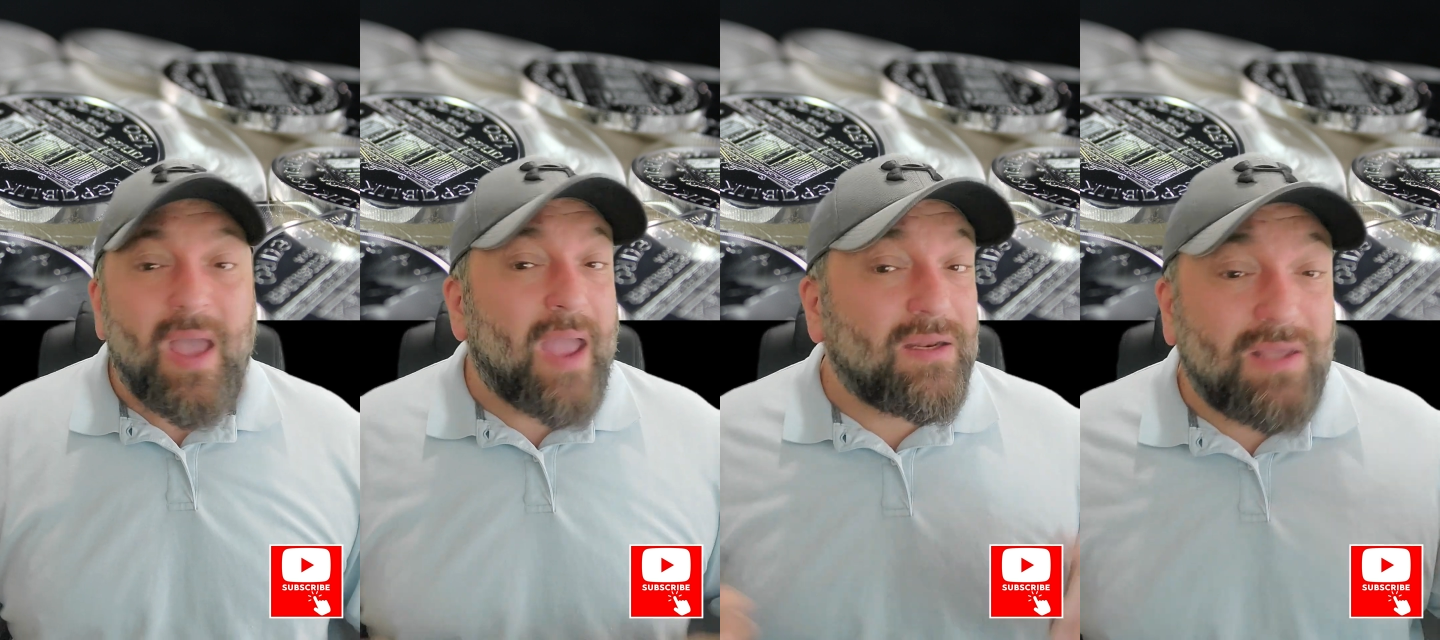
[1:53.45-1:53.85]

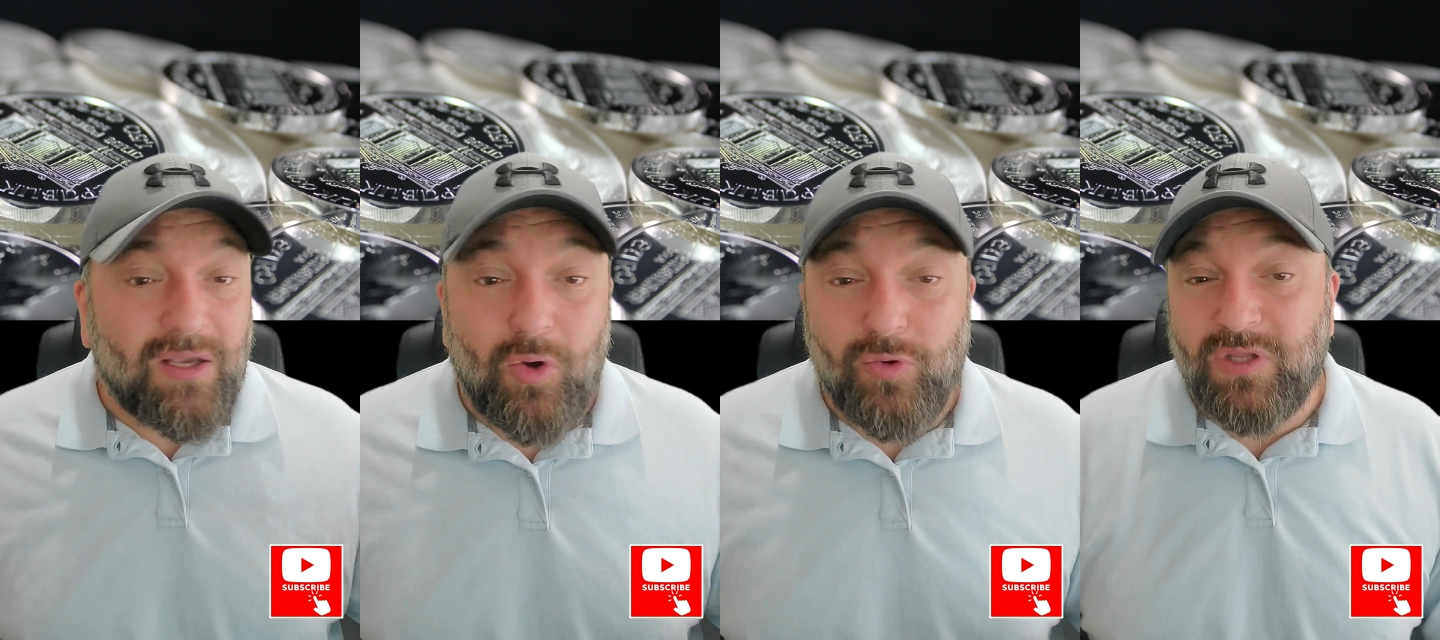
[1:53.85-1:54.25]
And
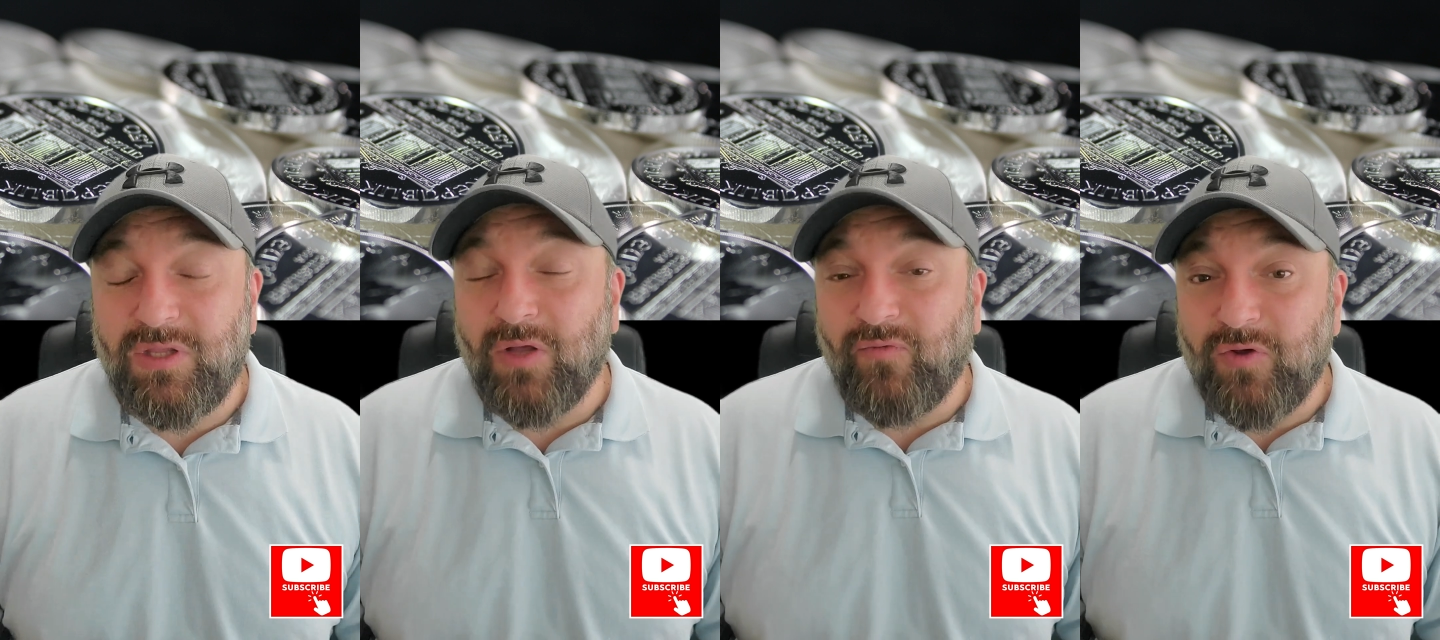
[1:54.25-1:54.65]
Kitco's
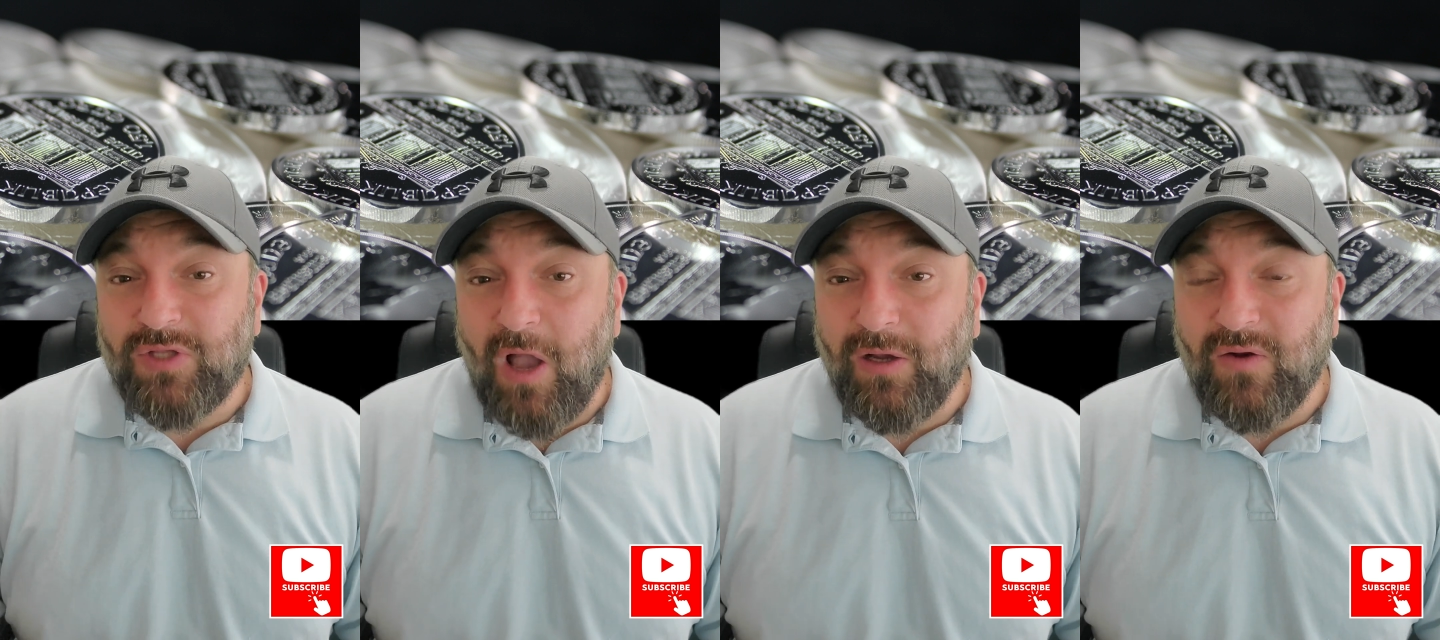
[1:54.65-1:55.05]
silver
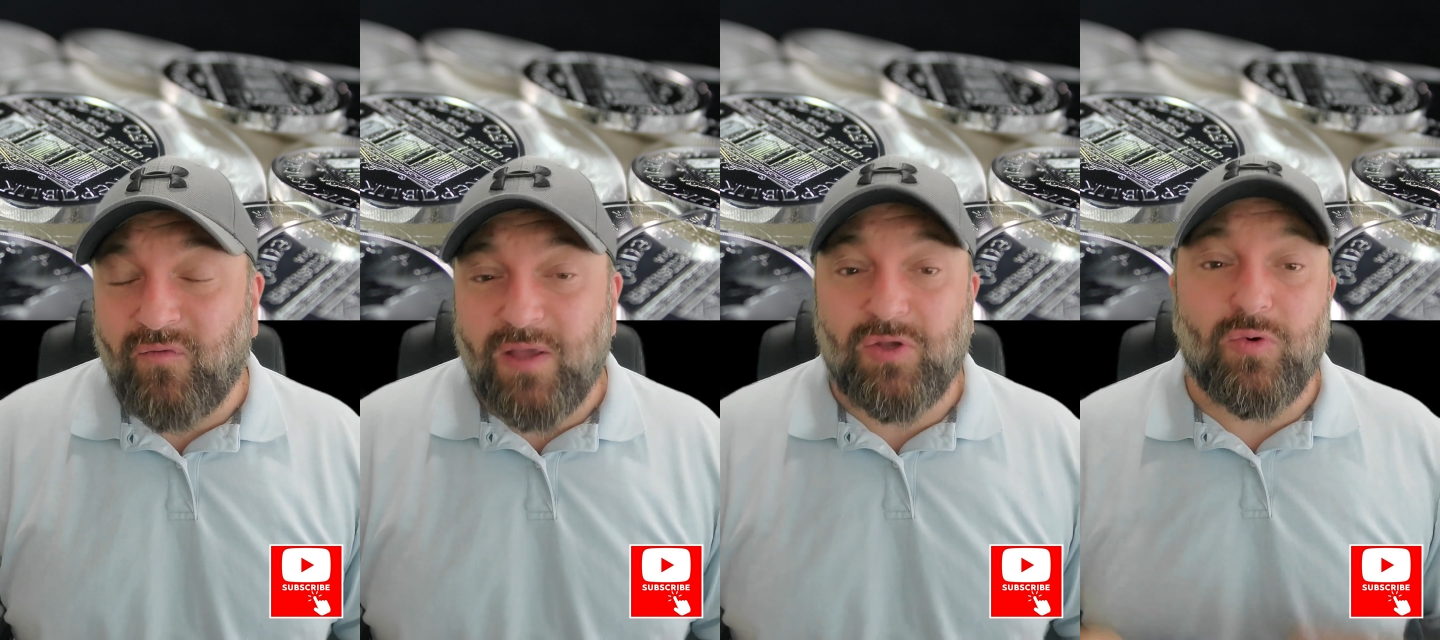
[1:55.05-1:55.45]
stock
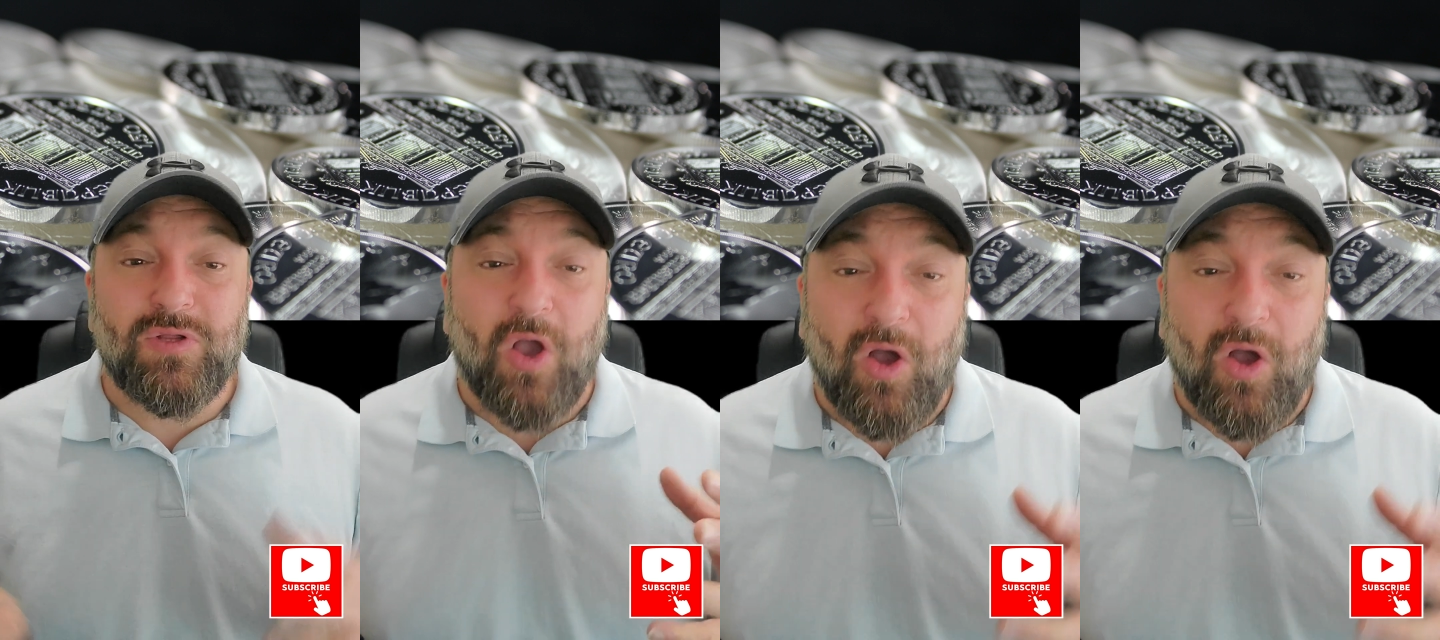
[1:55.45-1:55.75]
investor is